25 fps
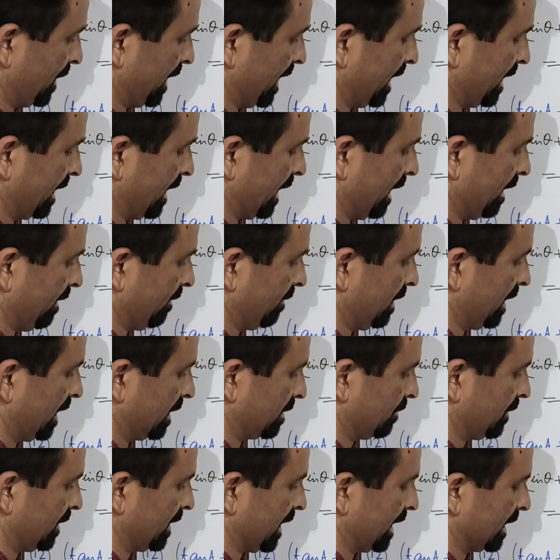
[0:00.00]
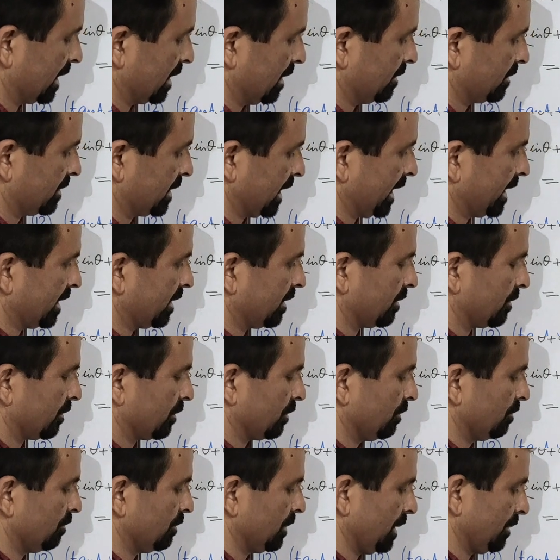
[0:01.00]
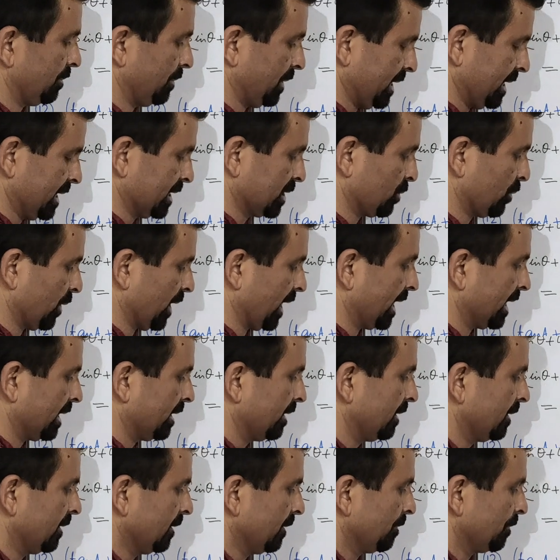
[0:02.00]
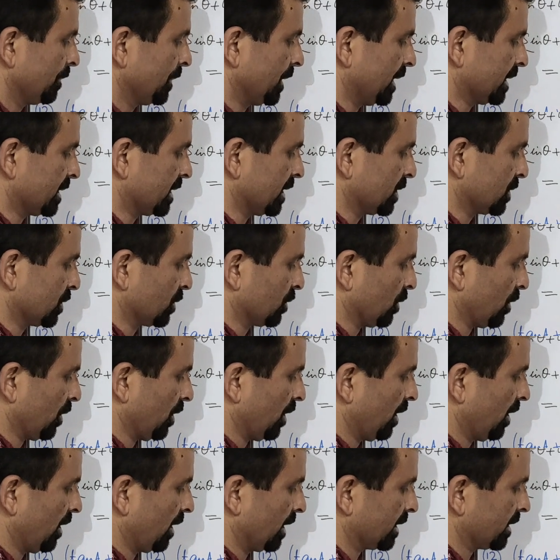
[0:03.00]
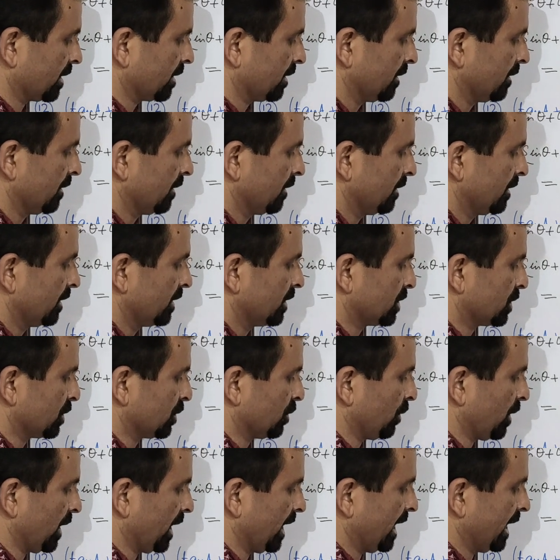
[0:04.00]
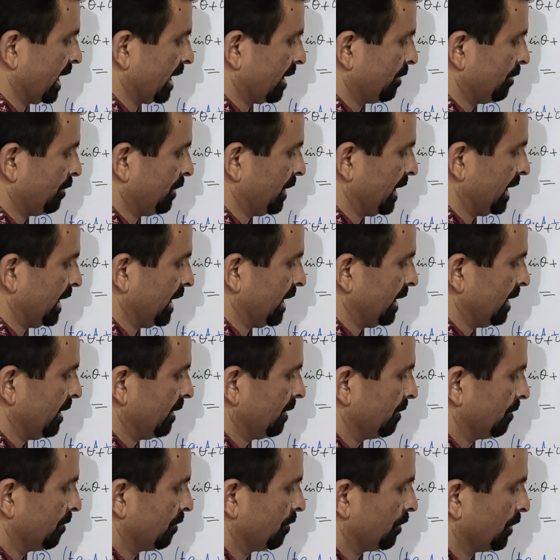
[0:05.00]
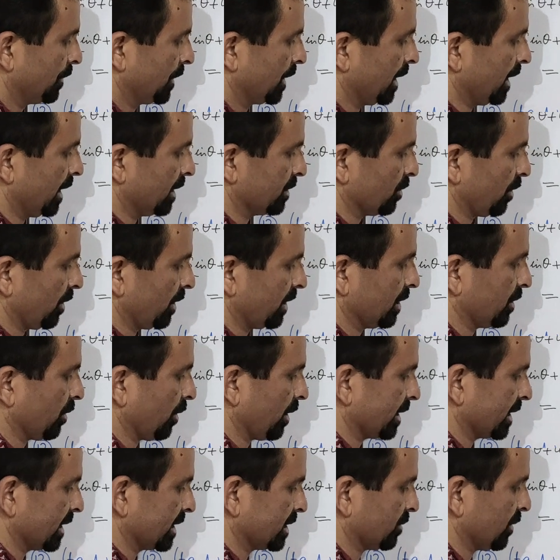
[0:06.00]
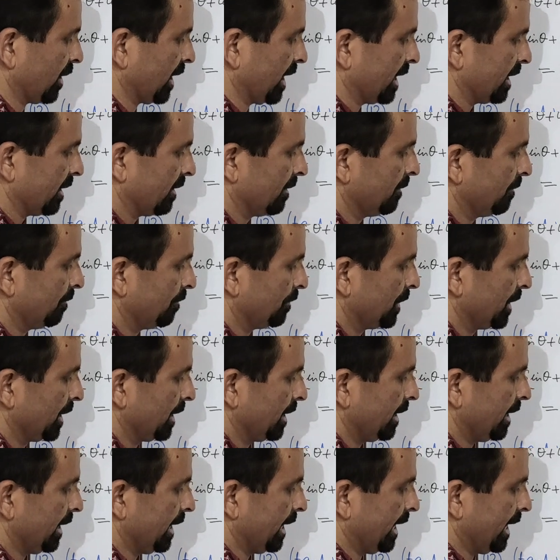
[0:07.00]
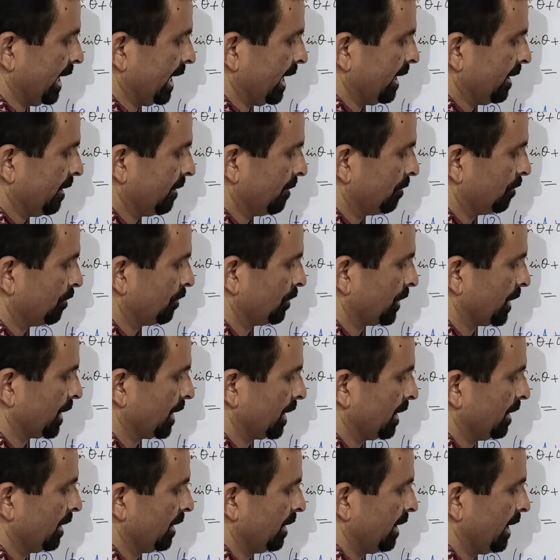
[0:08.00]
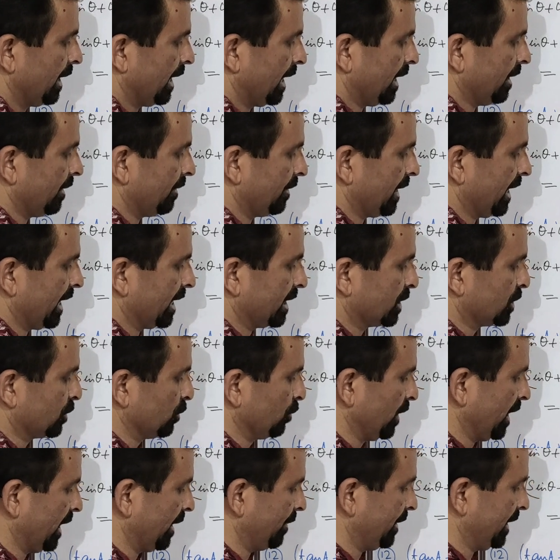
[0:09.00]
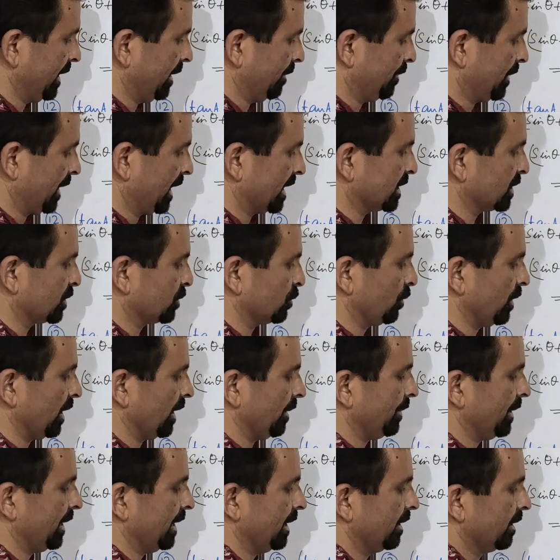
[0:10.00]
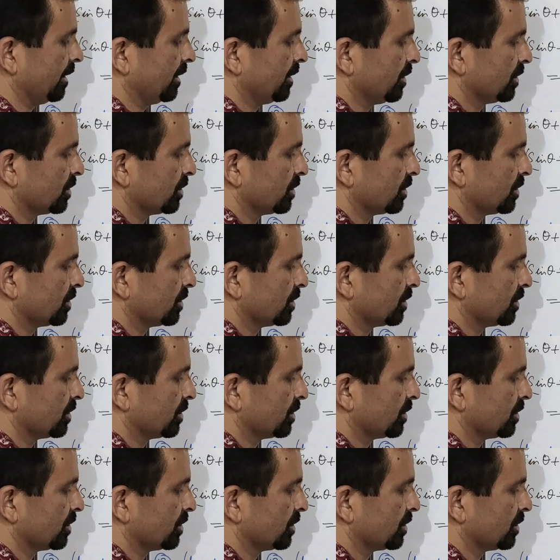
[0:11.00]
Then let me write 10 b square. This is cot square b, cot square a, and then 2ab plus 2ab.